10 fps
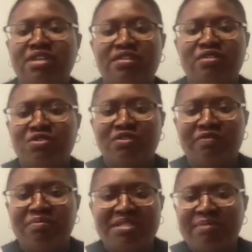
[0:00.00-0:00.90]
A lot of
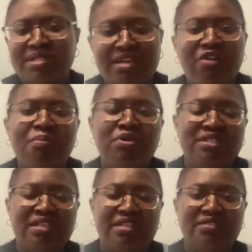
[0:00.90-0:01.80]
mathematical
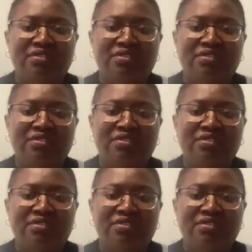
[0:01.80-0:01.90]
modeling.